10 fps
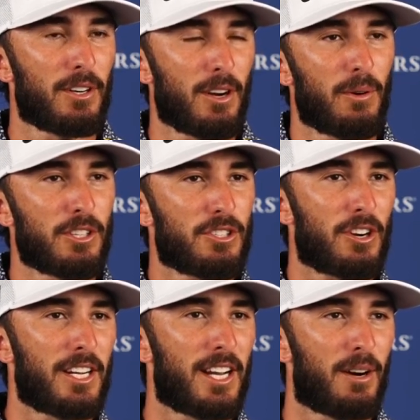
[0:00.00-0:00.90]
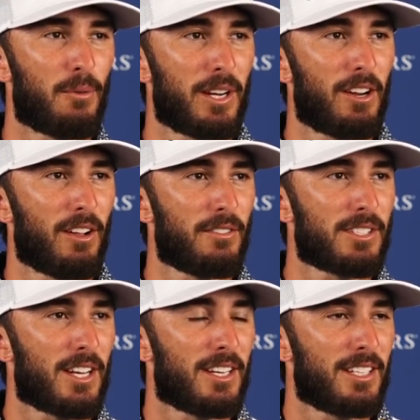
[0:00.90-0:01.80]
going straight downwind all of a
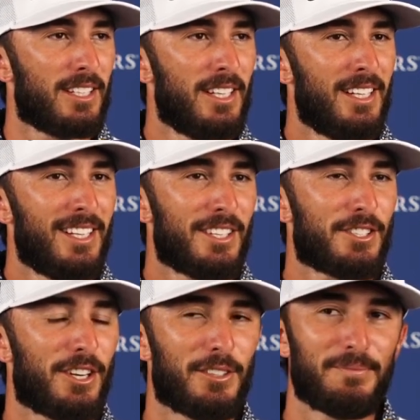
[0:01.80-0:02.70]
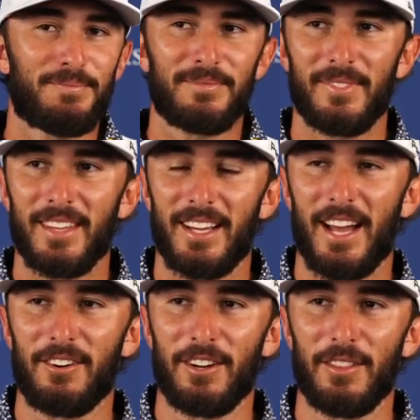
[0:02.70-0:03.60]
sudden. So I
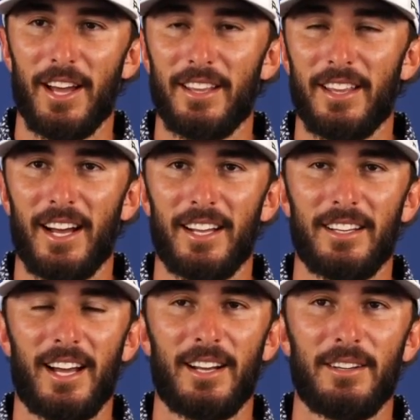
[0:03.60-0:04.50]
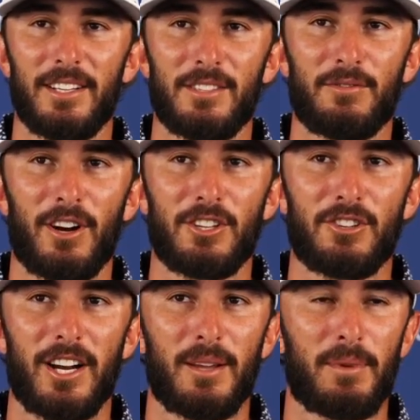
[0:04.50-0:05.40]
don't know. That that that is
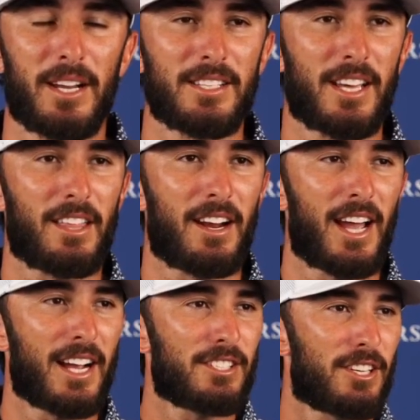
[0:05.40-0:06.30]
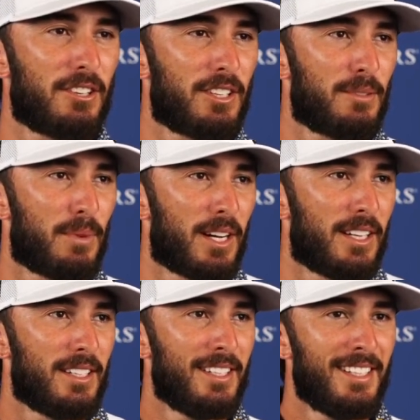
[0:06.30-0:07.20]
frustrating because I thought I executed, but
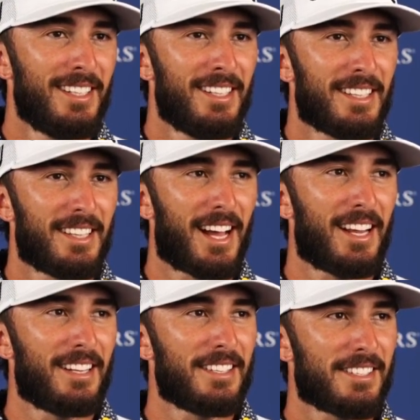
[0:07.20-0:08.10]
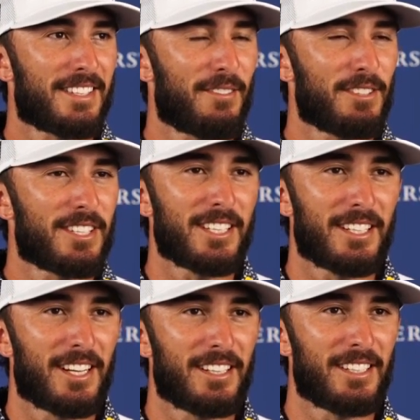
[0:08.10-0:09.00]
that is 17
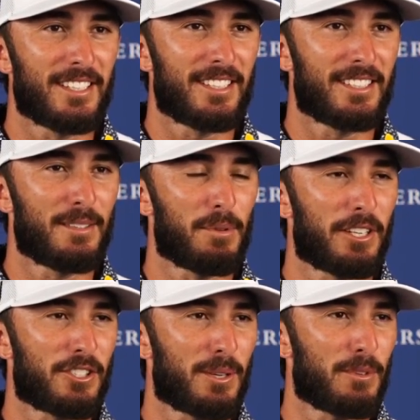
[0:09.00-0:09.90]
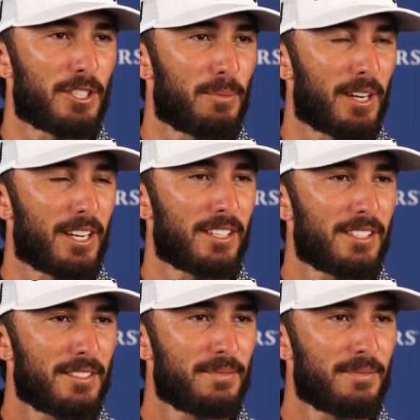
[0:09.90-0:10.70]
at uh, the Players Championship, I guess.